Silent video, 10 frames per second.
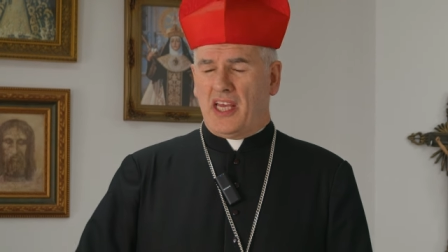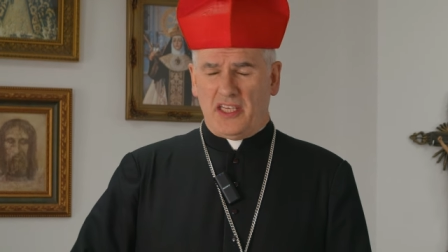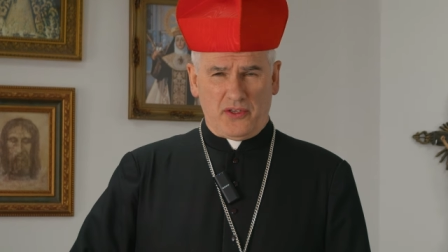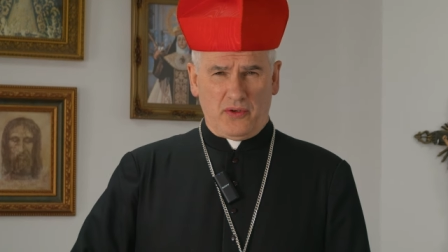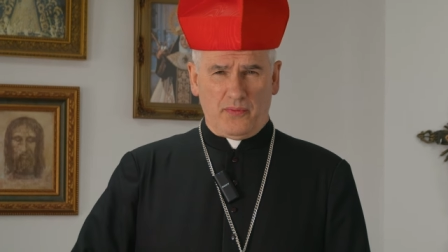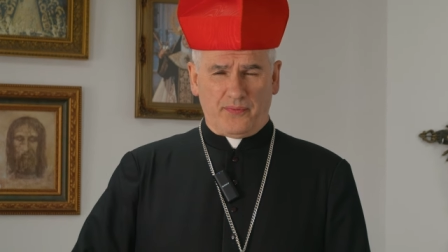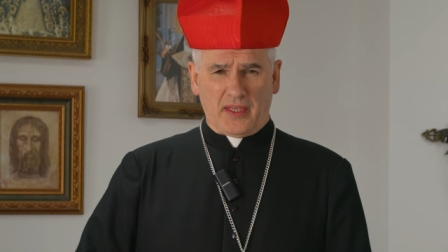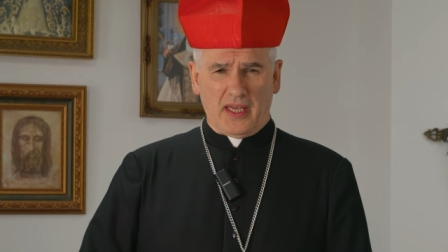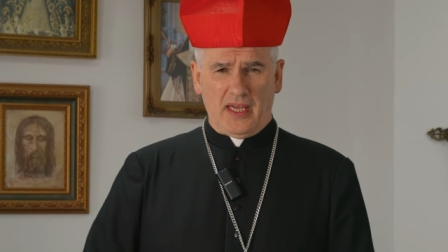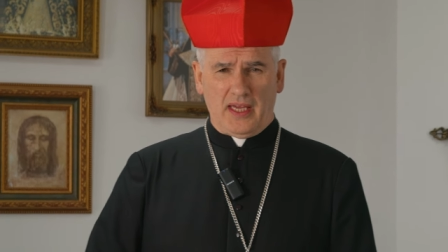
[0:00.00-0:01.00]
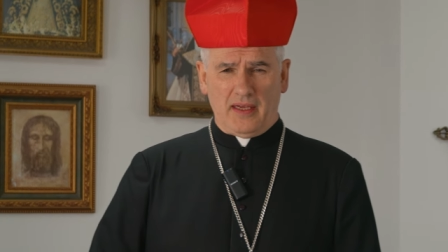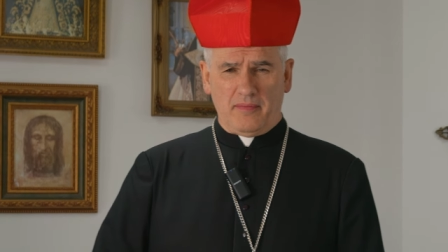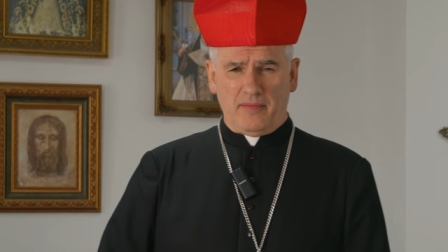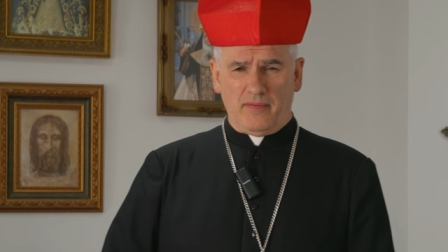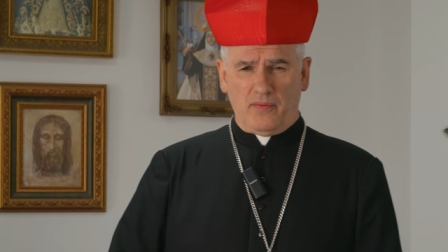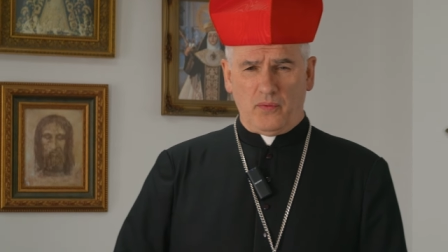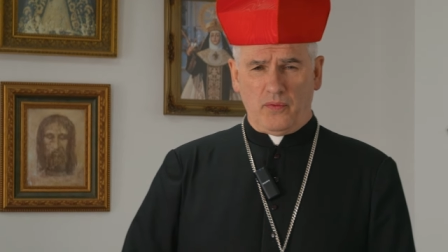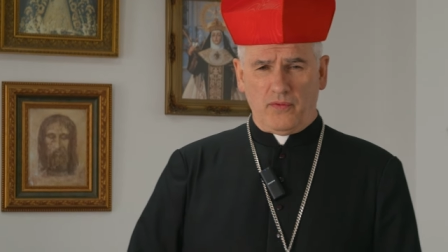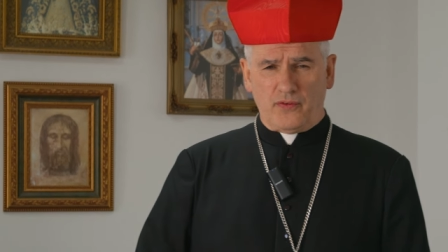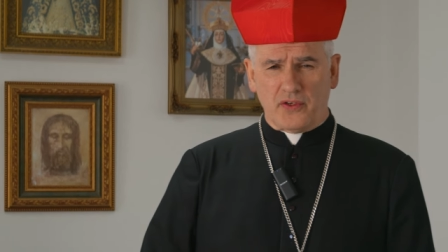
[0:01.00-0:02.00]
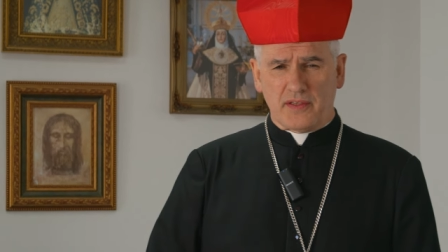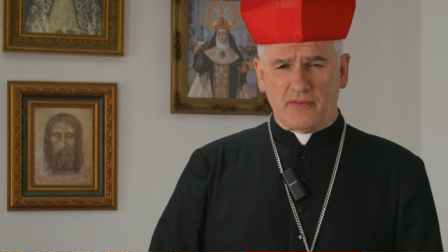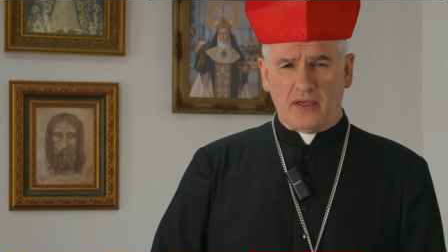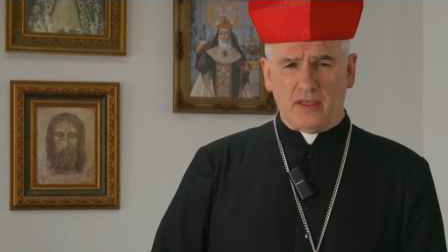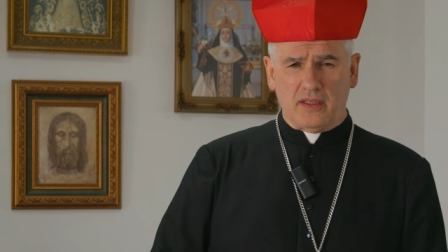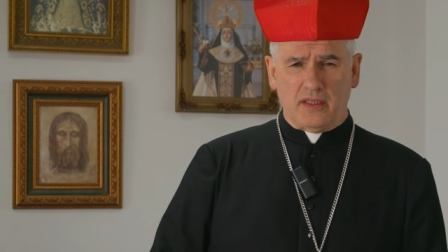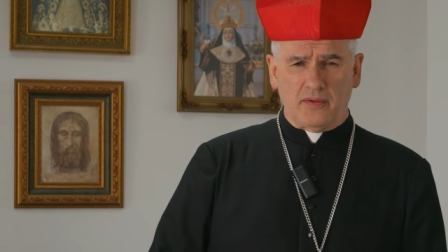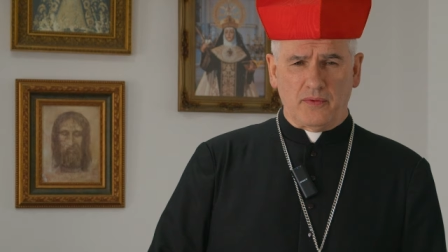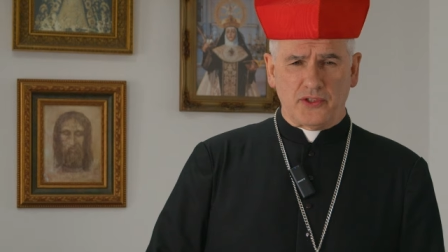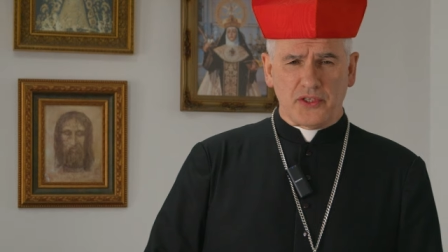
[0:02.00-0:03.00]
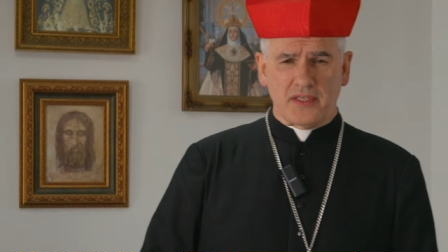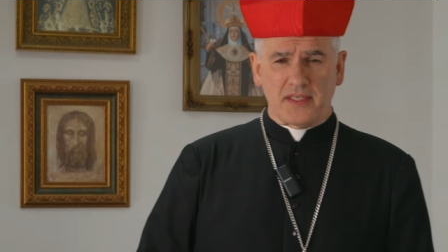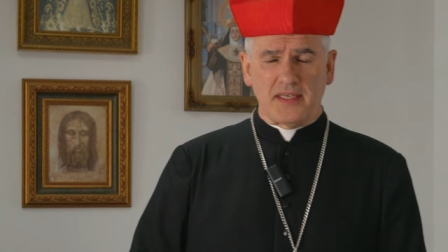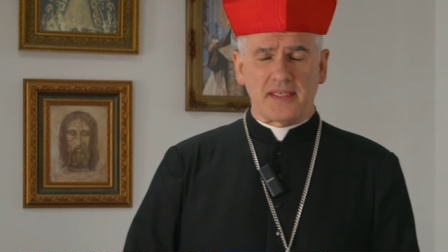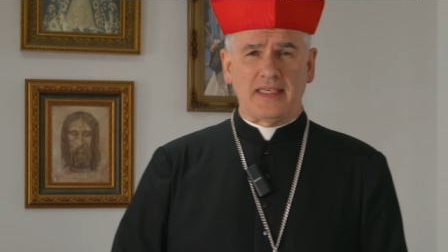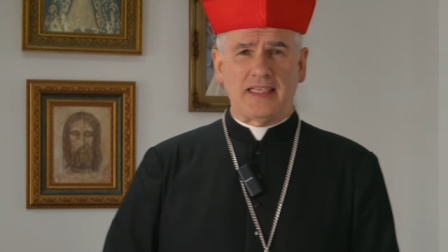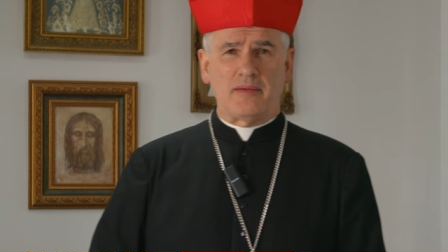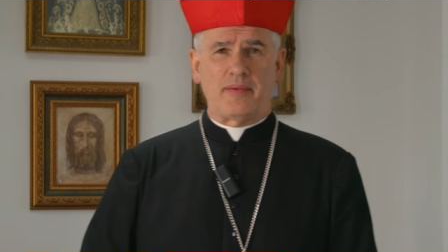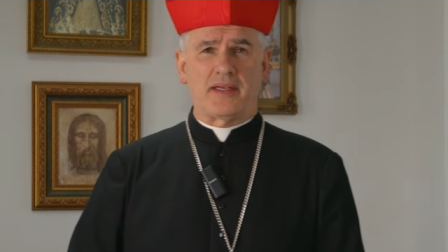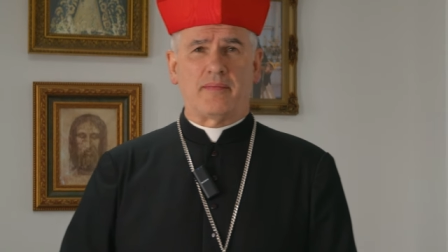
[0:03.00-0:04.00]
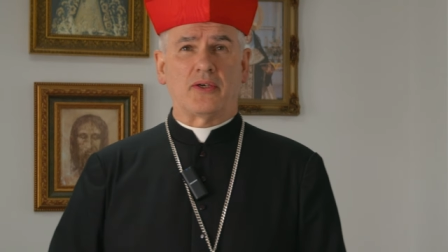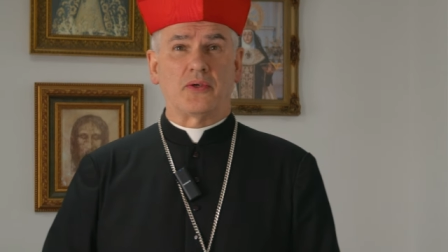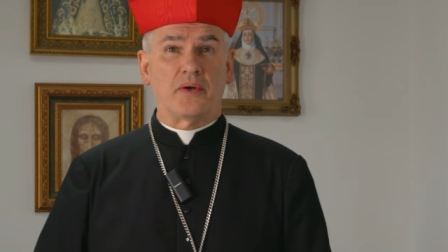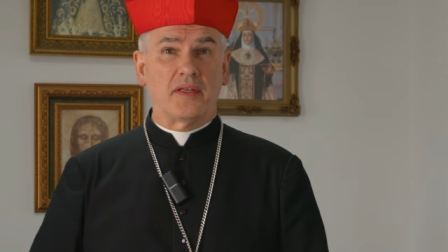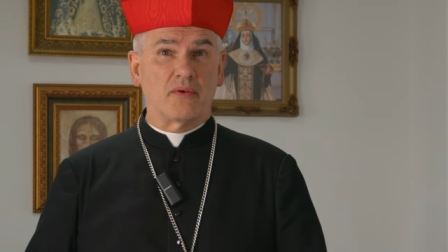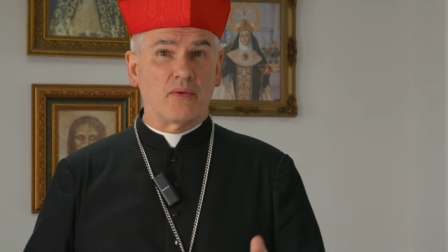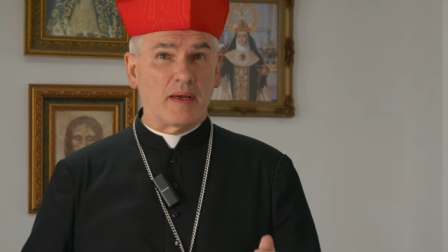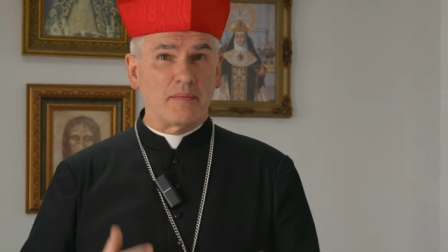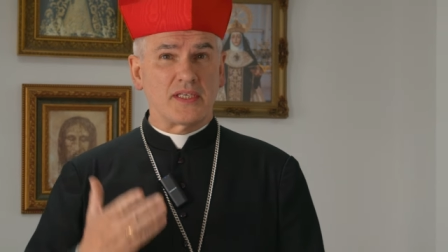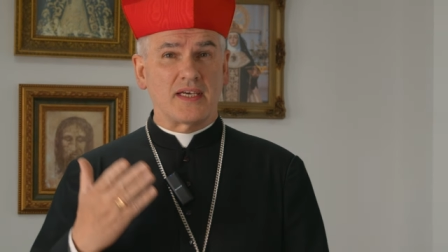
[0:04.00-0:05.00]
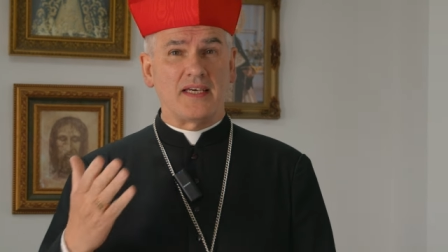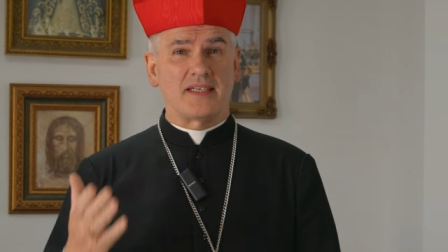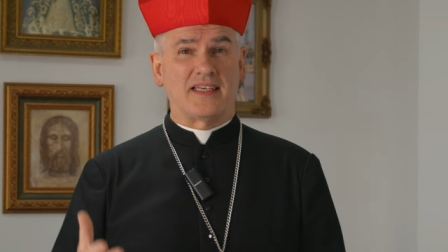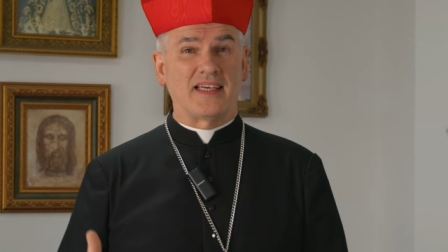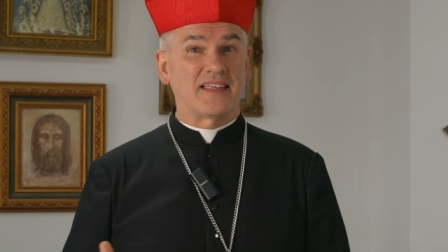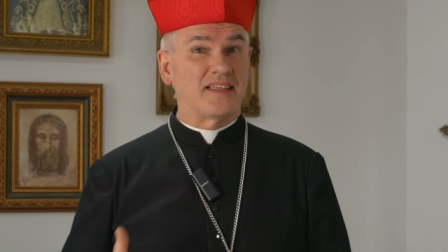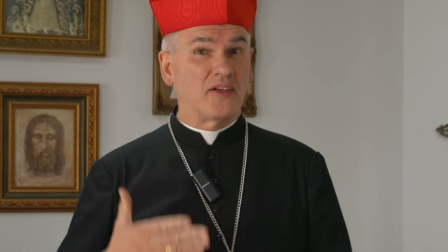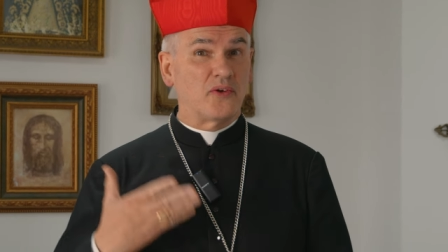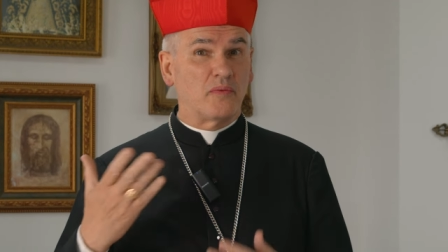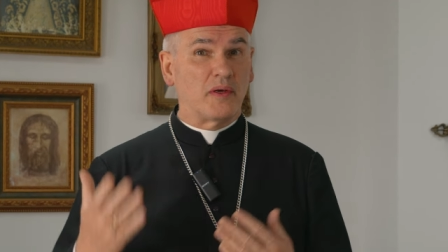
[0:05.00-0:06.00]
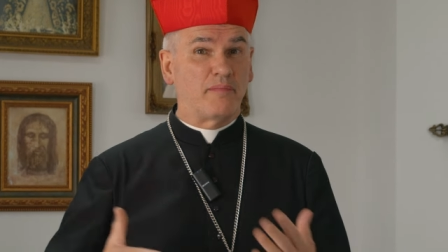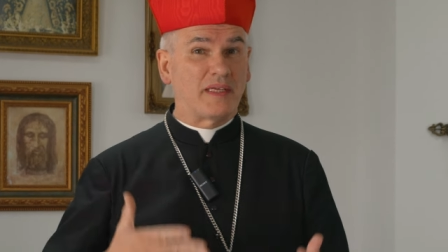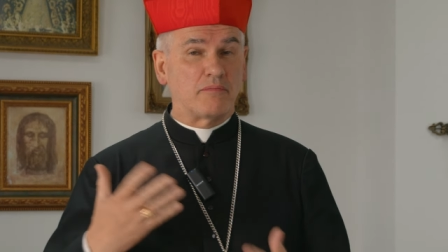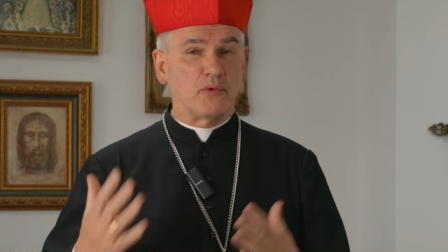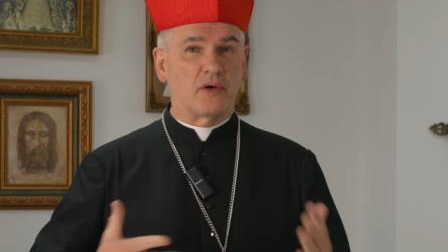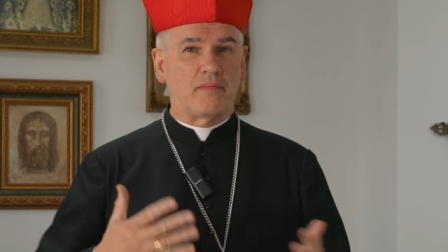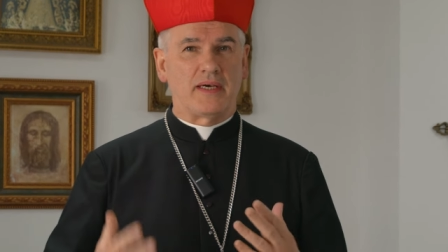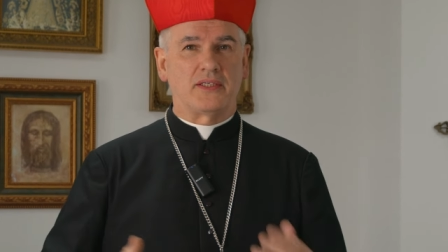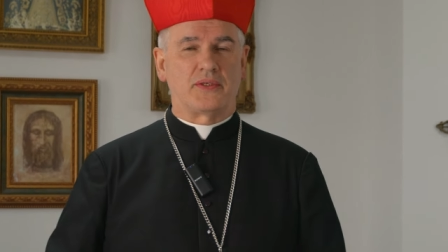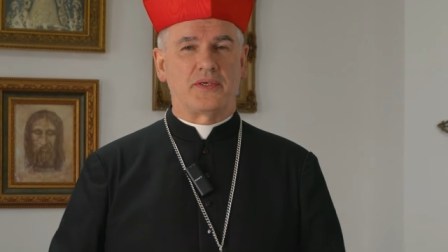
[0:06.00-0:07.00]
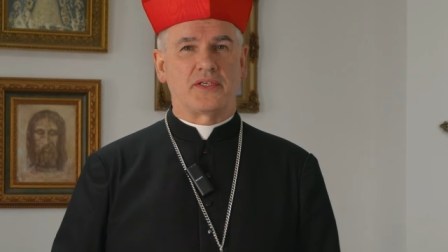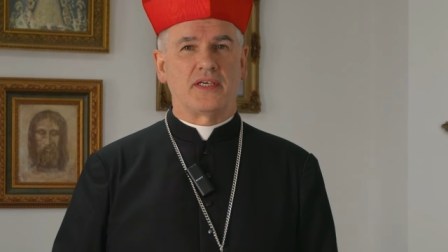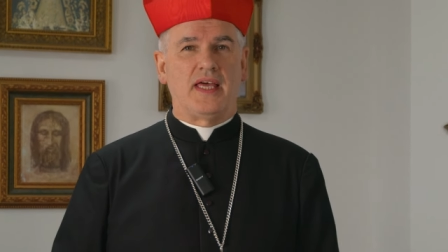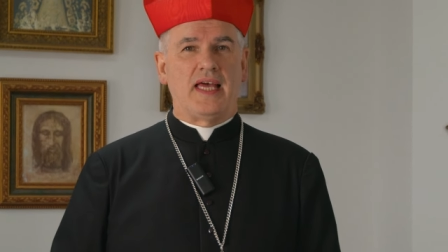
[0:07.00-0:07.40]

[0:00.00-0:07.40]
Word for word: So, um, first of all, just insist a little bit about going to our website and getting to know a bit more about us.